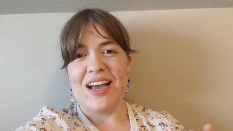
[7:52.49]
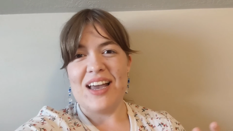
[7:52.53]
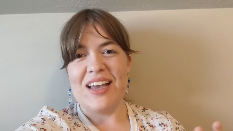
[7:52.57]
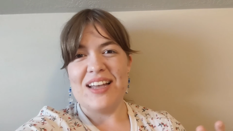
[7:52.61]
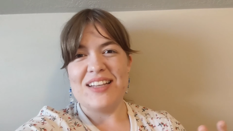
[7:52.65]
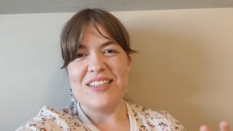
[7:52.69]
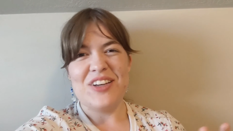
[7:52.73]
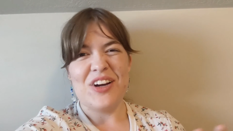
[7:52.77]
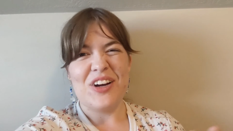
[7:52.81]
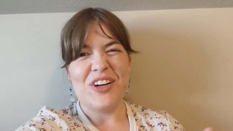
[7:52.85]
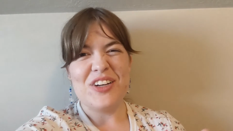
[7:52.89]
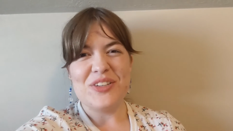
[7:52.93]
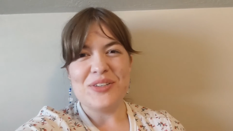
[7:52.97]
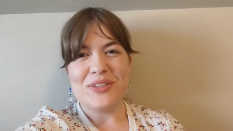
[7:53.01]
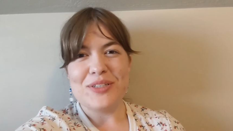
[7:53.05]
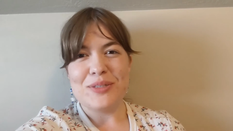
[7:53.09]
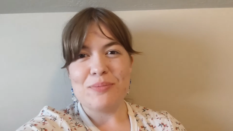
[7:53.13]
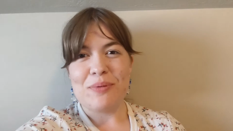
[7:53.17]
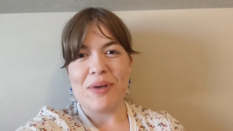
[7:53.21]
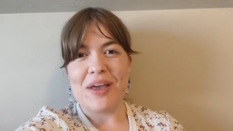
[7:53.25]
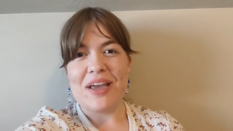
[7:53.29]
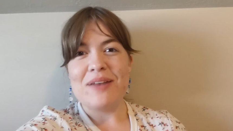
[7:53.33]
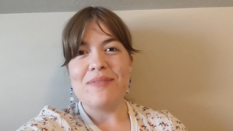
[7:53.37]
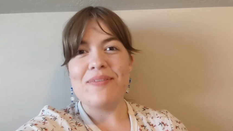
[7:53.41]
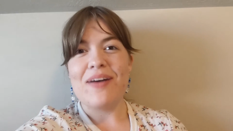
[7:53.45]
It's hard to
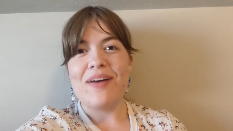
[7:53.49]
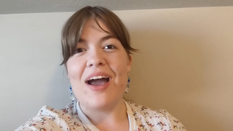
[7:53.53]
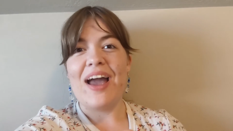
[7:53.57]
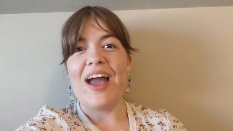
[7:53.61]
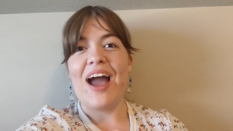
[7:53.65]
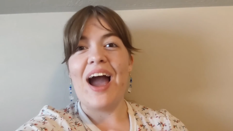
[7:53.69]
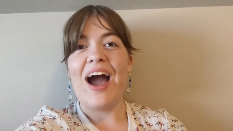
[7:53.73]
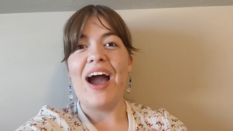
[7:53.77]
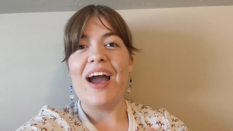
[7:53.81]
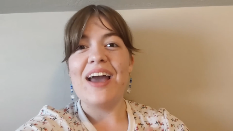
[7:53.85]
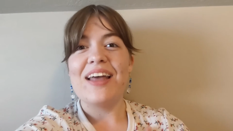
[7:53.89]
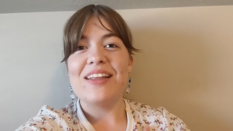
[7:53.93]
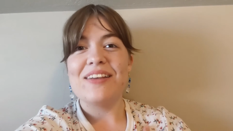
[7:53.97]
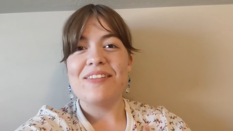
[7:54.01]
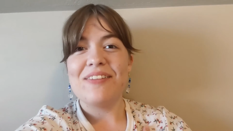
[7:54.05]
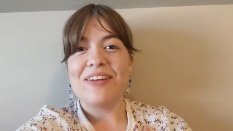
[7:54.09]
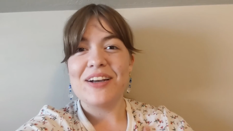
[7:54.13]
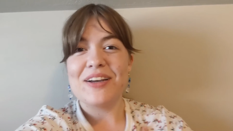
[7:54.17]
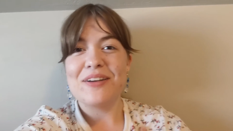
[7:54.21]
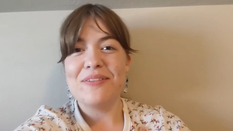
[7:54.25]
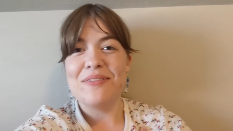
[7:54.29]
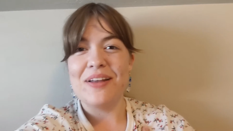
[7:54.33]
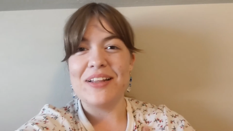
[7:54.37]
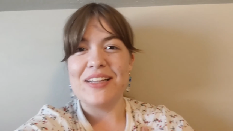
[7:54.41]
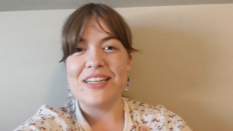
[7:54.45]
explain, but I highly
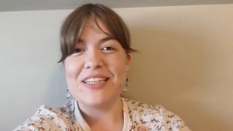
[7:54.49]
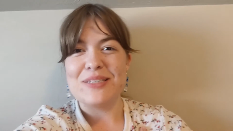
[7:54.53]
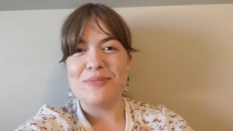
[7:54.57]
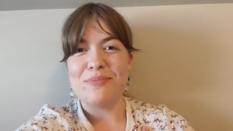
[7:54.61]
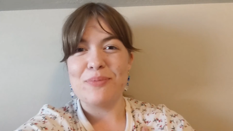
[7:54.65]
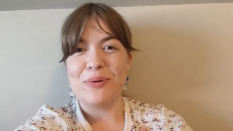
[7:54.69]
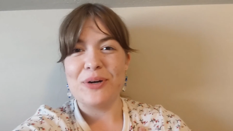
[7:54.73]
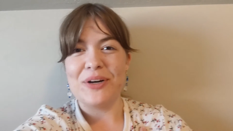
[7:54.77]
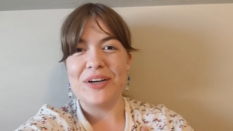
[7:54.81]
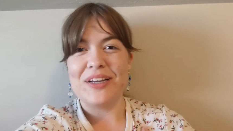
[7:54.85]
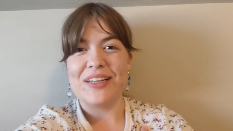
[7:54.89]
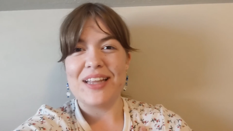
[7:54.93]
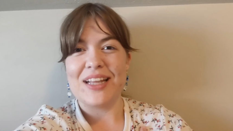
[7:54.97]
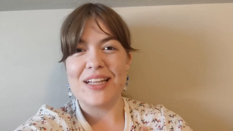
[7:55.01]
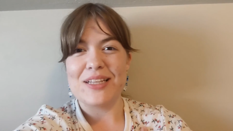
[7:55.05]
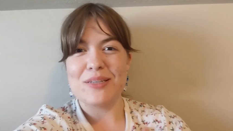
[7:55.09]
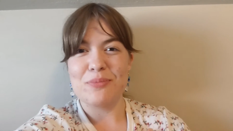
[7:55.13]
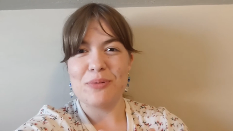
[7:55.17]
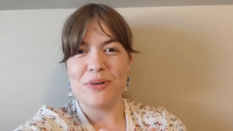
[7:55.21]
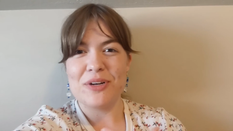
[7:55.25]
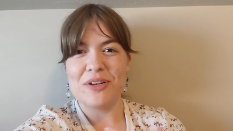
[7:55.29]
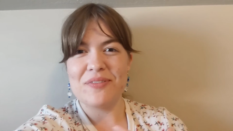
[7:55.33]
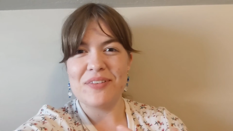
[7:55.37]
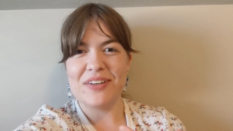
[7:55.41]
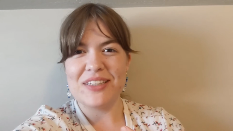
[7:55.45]
recommend this book. That's
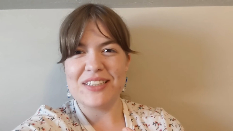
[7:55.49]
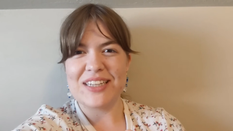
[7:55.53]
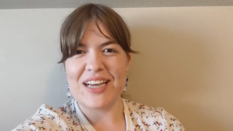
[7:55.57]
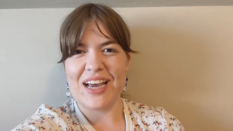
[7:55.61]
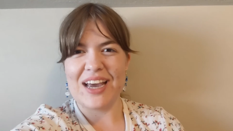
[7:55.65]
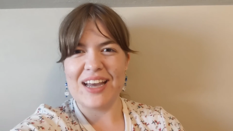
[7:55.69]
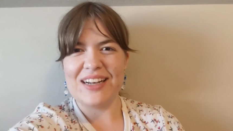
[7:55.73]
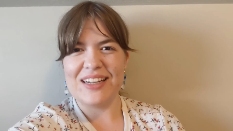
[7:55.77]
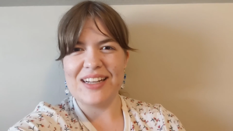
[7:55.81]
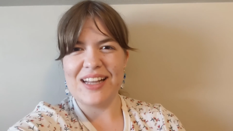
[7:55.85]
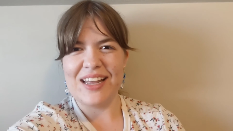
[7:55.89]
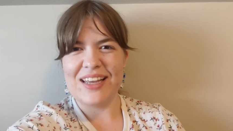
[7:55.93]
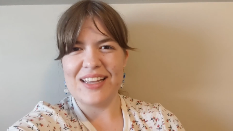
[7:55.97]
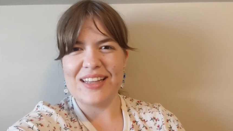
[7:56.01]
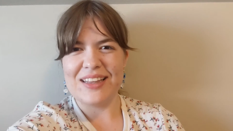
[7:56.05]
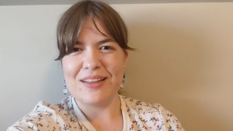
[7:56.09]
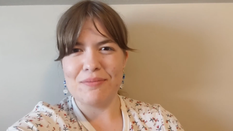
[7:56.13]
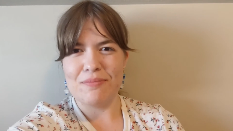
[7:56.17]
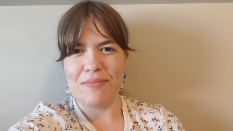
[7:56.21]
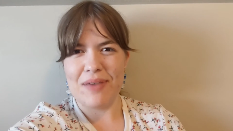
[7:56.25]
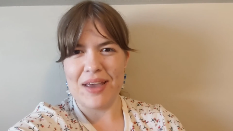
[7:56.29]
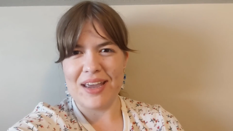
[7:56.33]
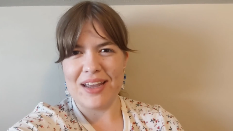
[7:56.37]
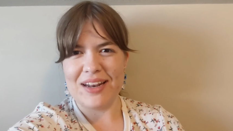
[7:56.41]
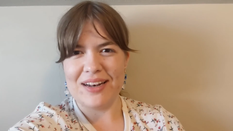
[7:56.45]
pretty much kind of like the
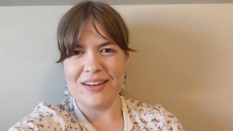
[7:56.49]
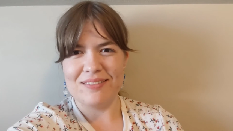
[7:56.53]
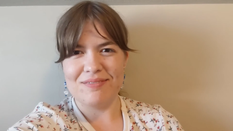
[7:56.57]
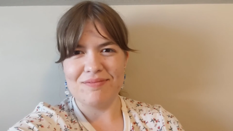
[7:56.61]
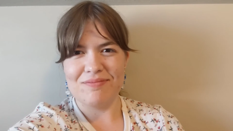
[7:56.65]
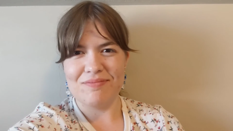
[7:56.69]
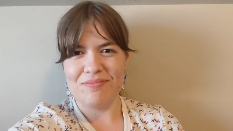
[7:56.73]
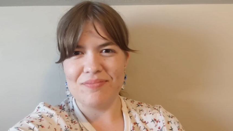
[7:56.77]
main